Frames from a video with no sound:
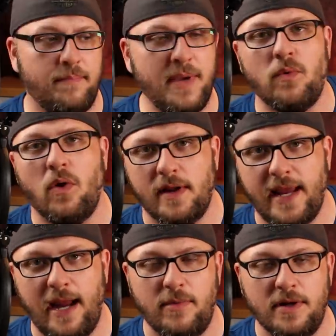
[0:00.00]
B-roll
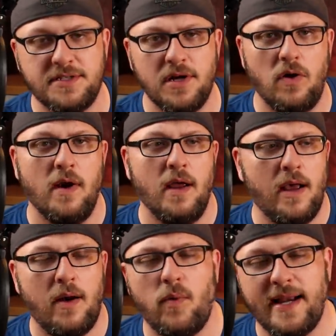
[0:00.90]
camera. So
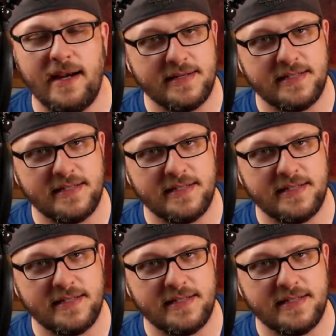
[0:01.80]
when I did a